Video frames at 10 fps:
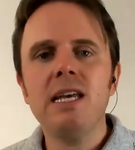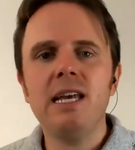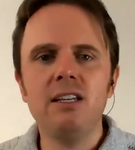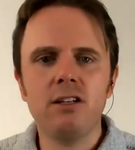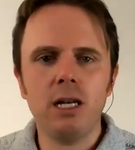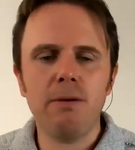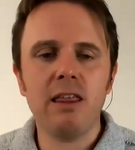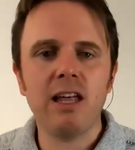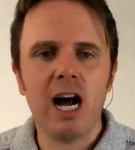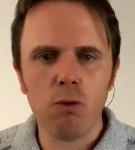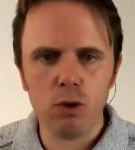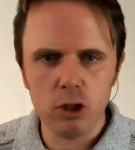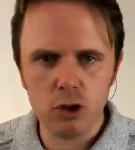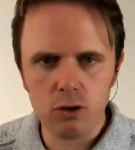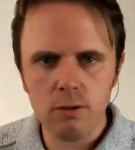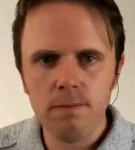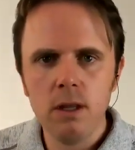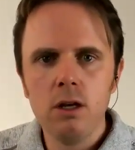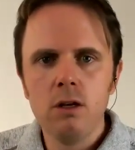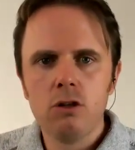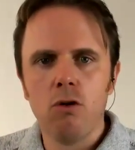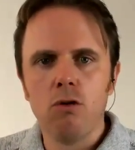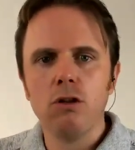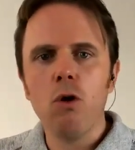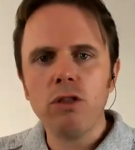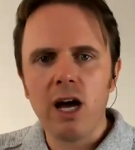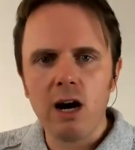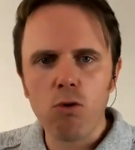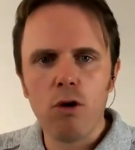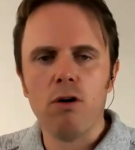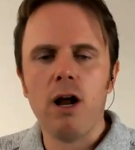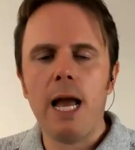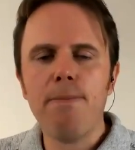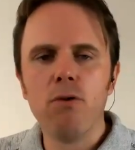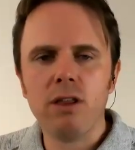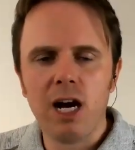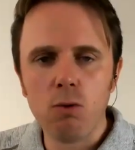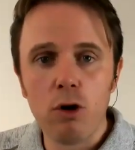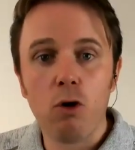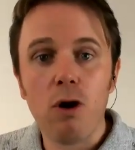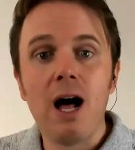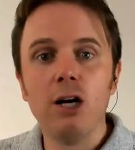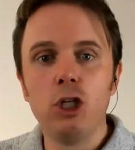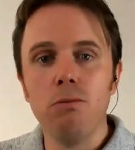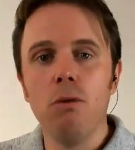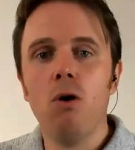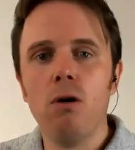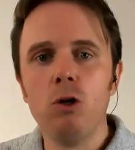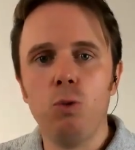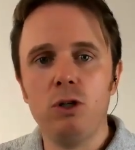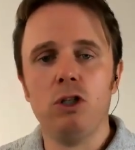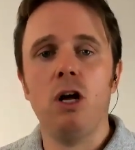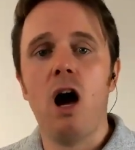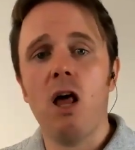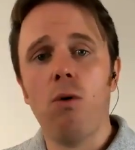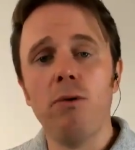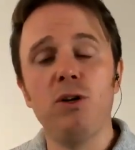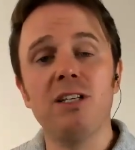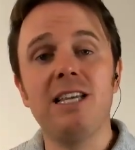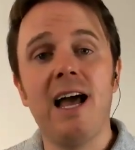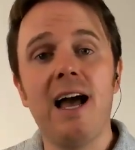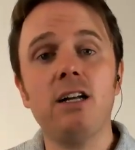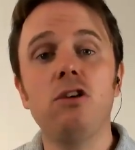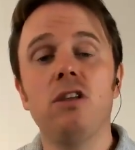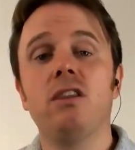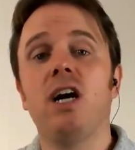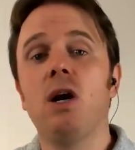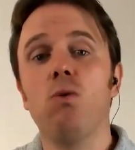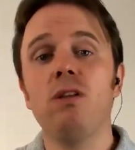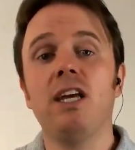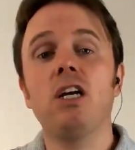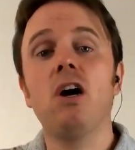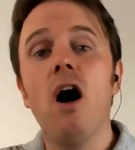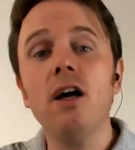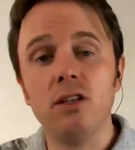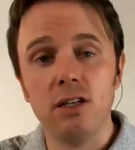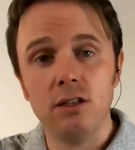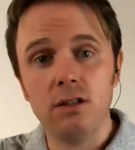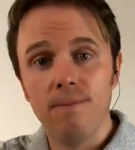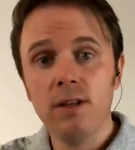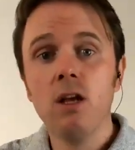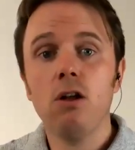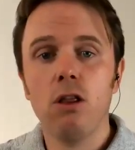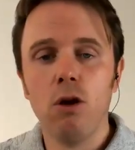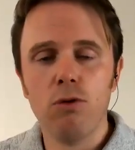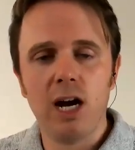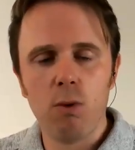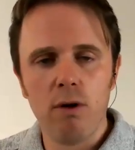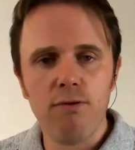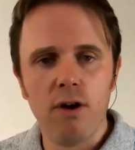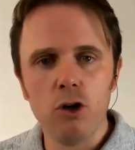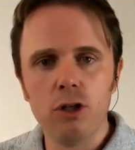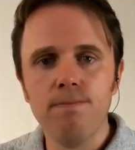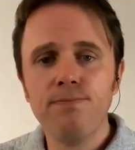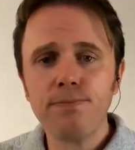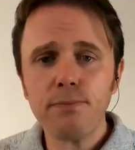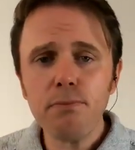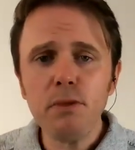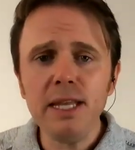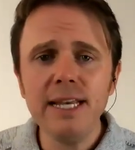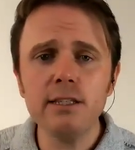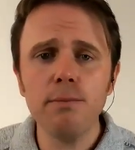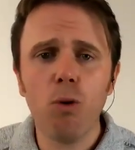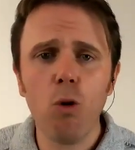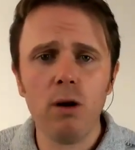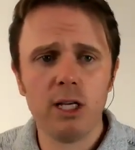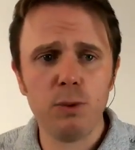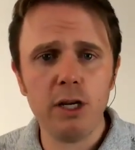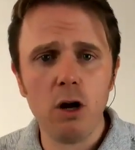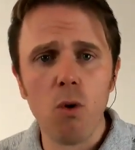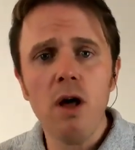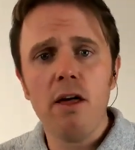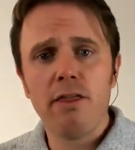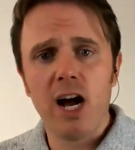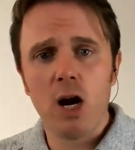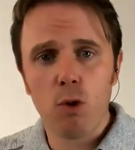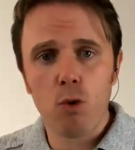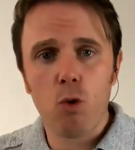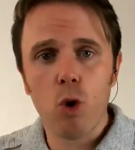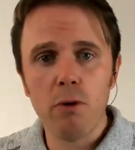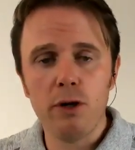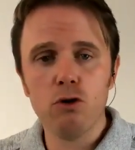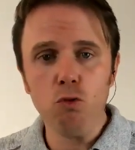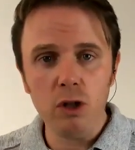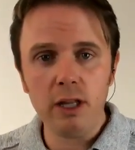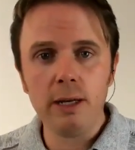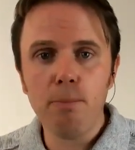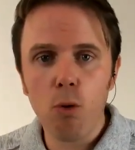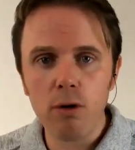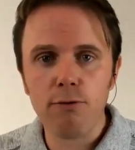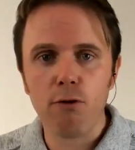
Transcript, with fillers: is going to be thyroid issues. So low thyroid or hypothyroid or Hashimoto's, which is an autoimmune attack to the thyroid that causes low thyroid function, is important, because we know thyroid hormone is really important for